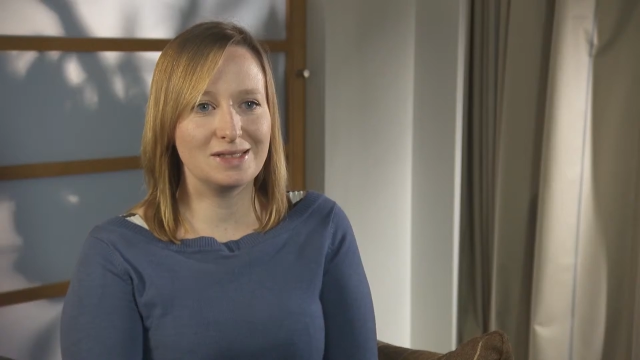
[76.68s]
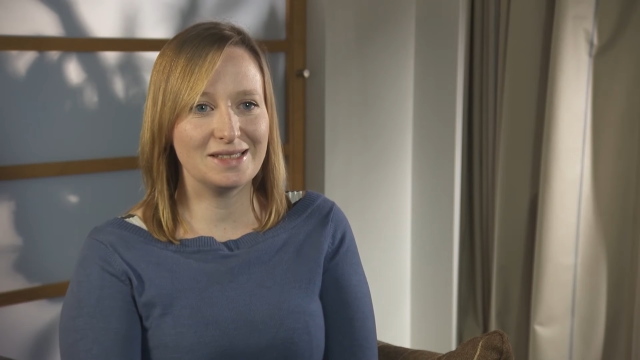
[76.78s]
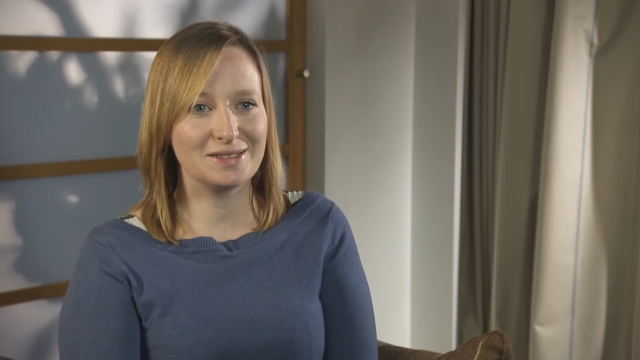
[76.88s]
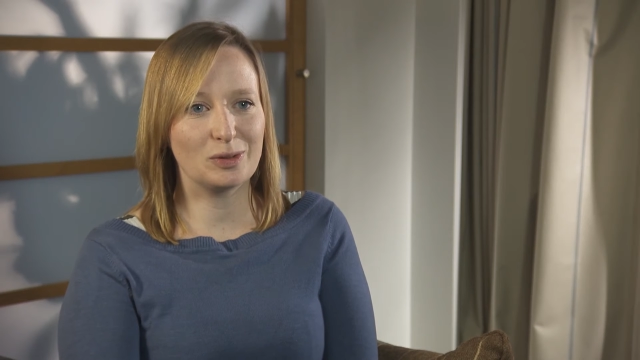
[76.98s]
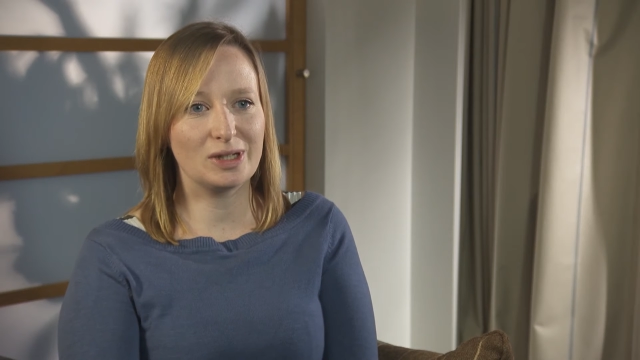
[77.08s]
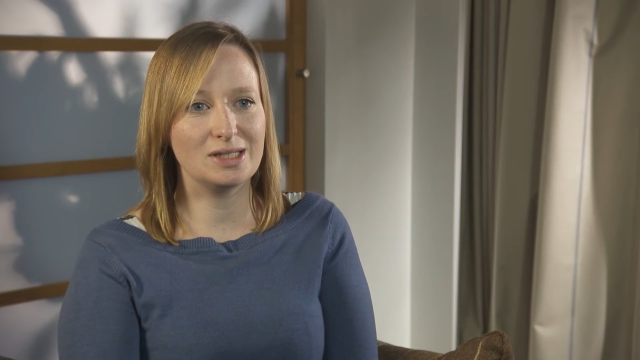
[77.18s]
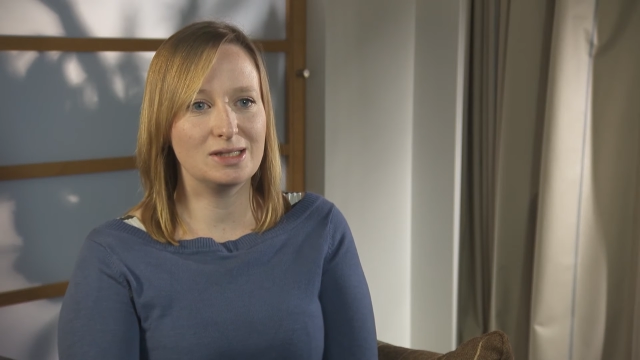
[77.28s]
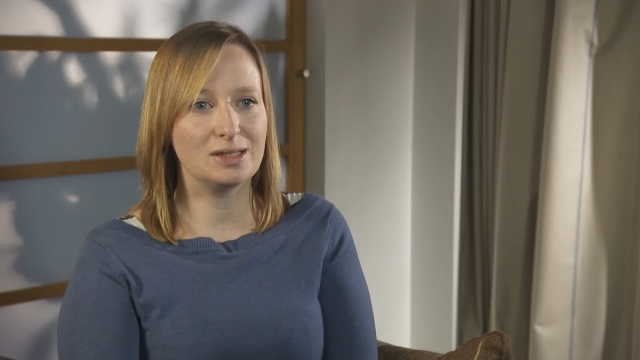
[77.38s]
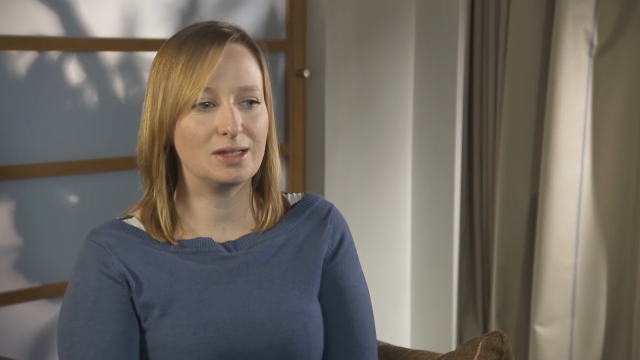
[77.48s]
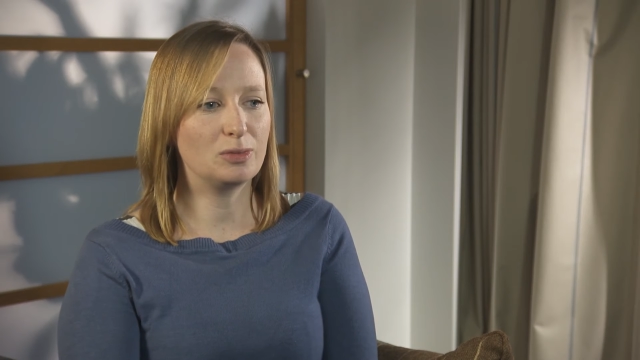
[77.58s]
It's quite easy
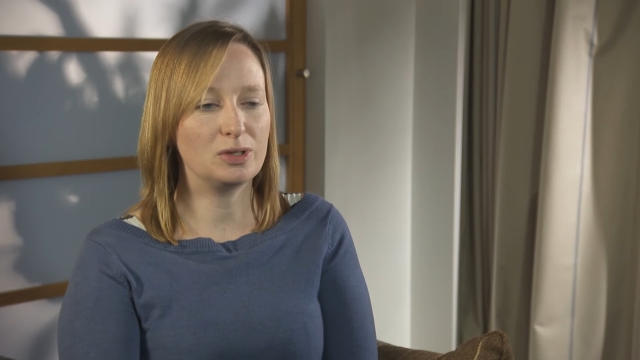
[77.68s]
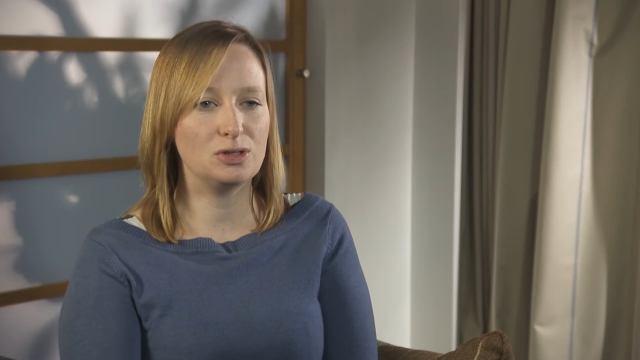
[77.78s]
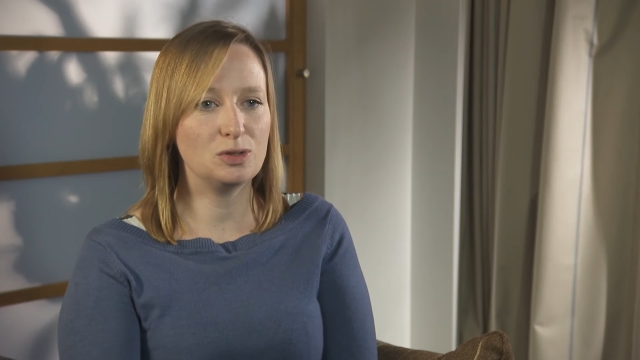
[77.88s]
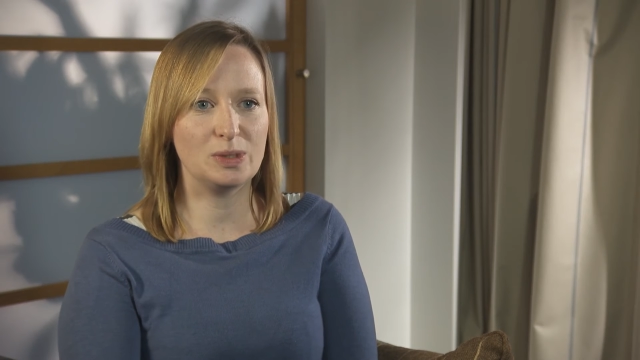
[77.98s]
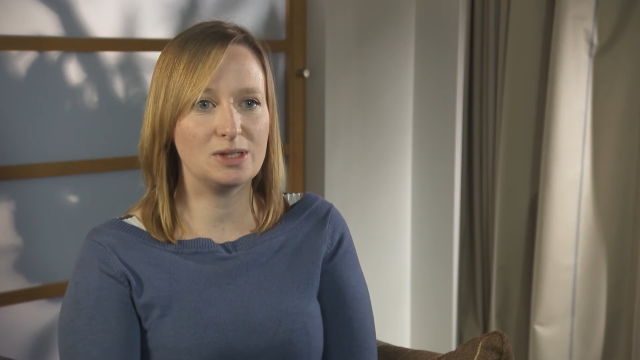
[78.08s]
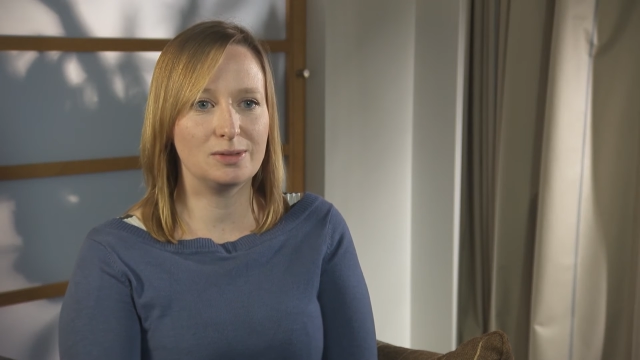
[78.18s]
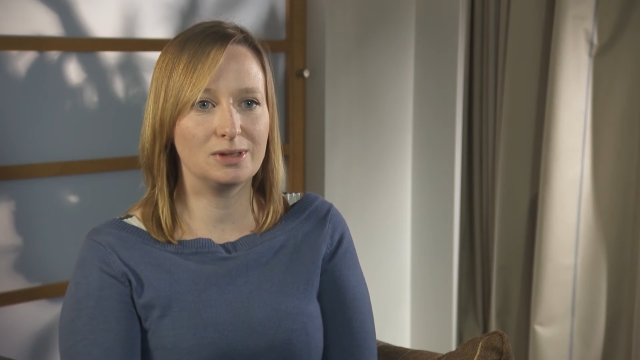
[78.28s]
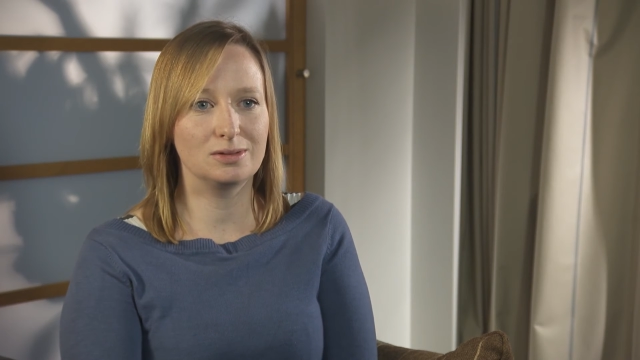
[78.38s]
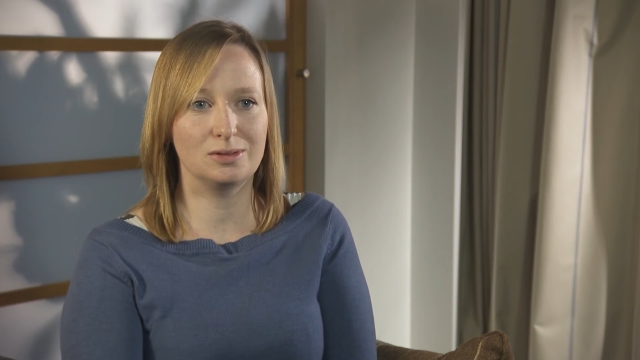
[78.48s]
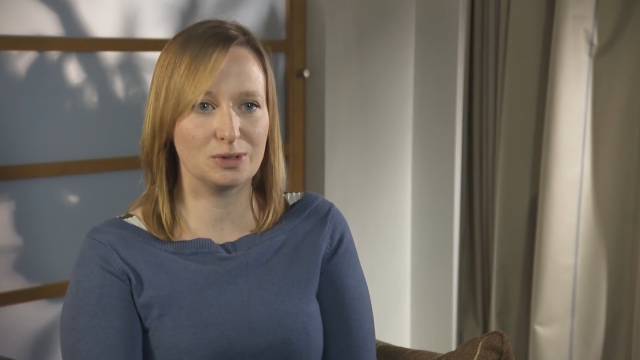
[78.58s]
to think, well, you should be
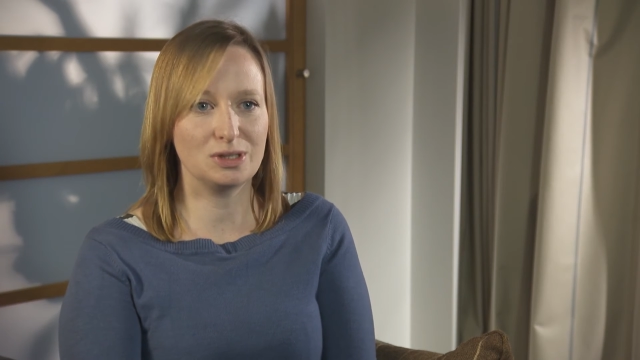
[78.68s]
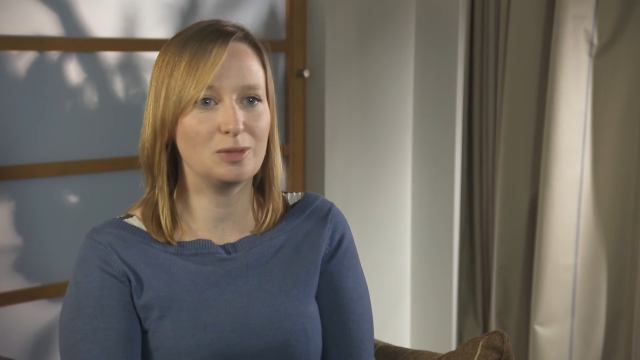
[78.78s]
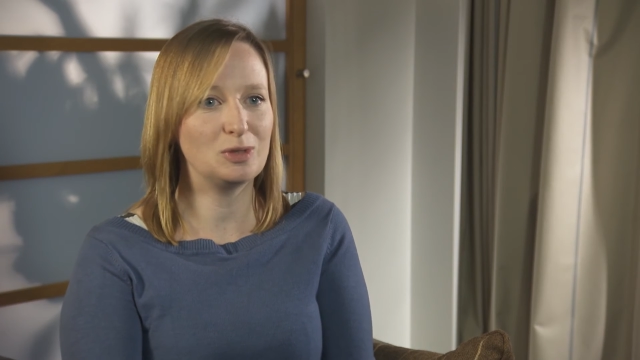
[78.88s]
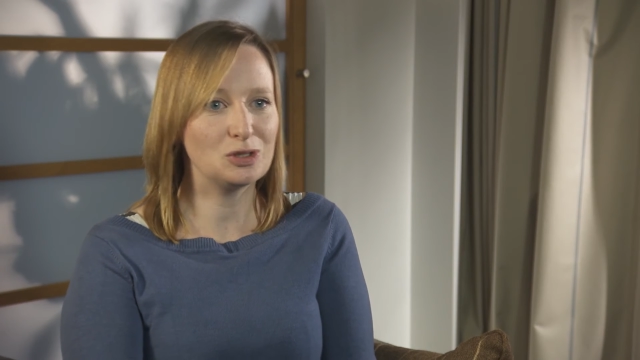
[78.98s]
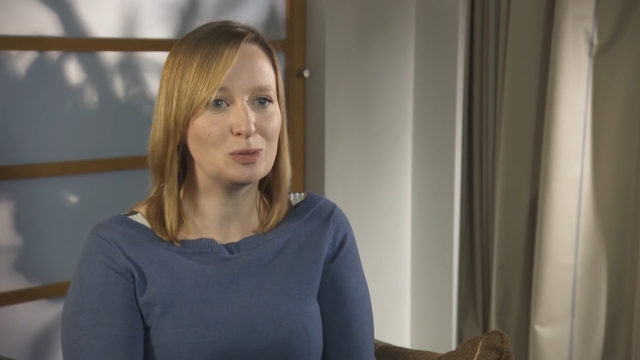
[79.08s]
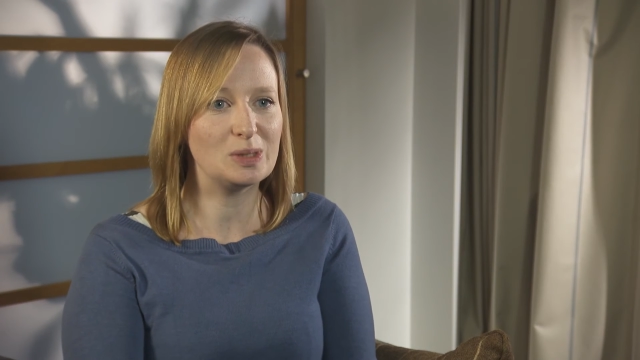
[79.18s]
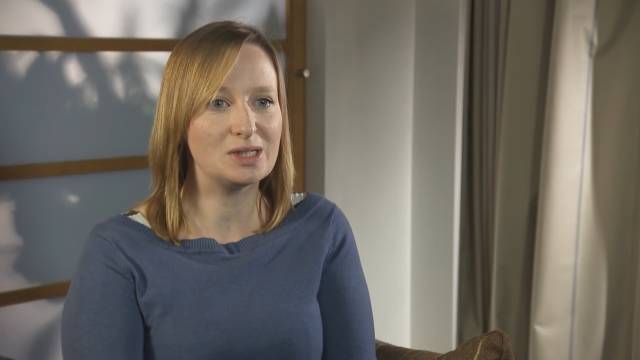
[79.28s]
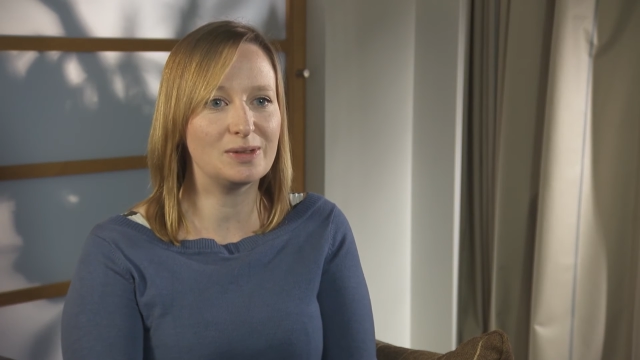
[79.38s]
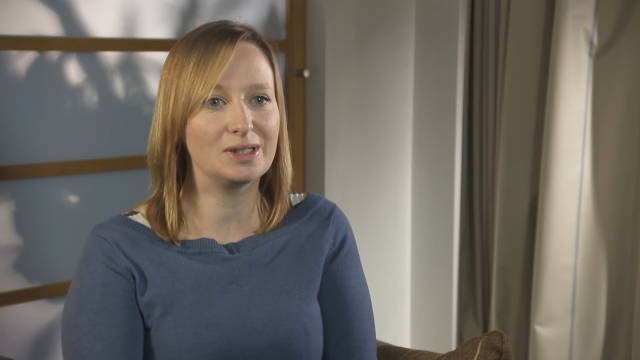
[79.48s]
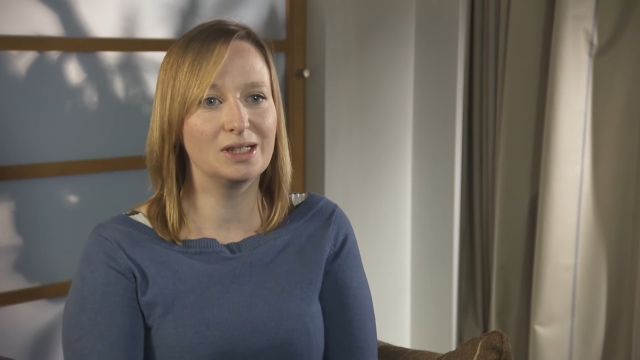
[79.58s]
doing the washing up, you should be
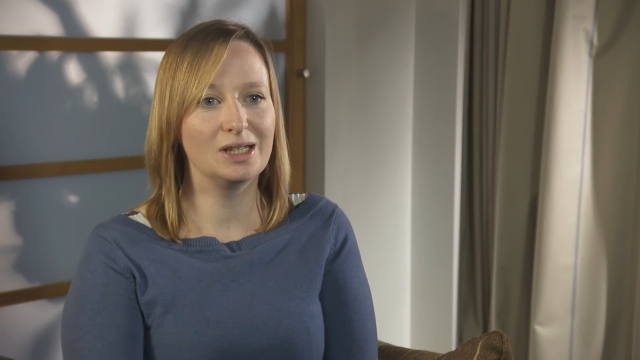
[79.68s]
doing